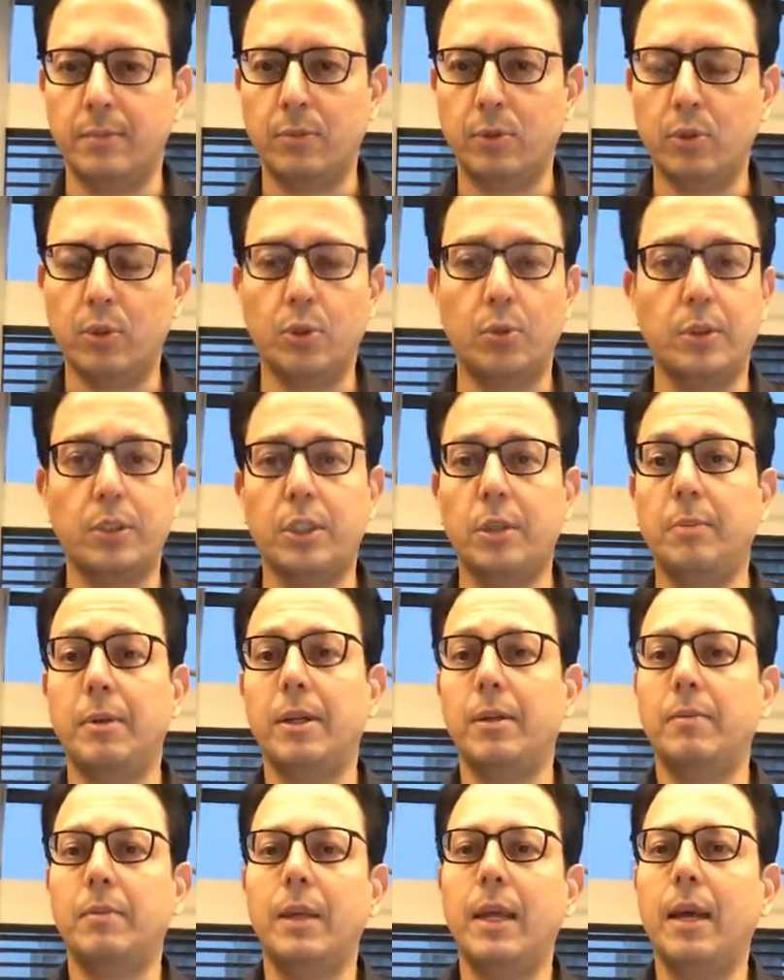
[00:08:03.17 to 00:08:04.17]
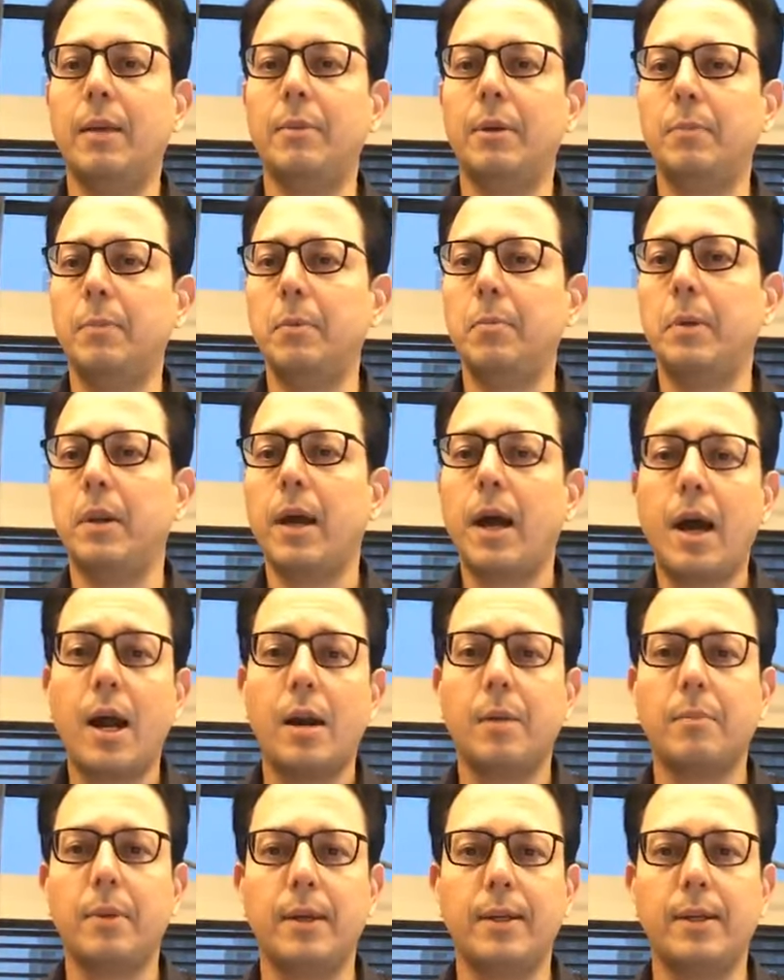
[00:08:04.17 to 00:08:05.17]
So you will say, but yeah, but people are
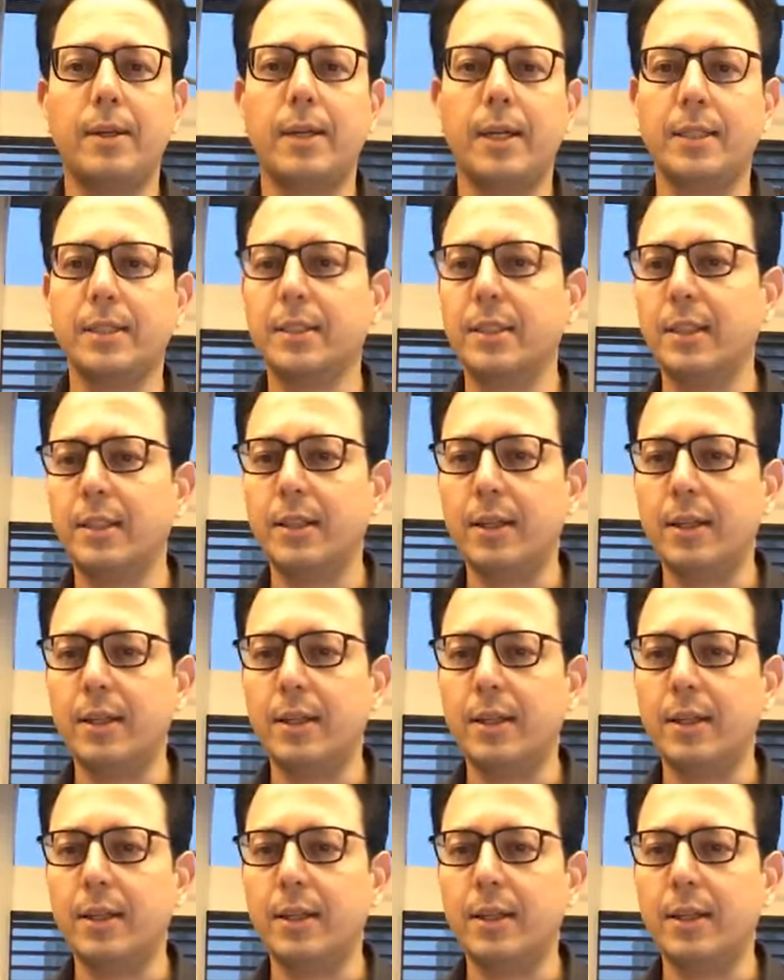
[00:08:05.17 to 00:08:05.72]
multitasking.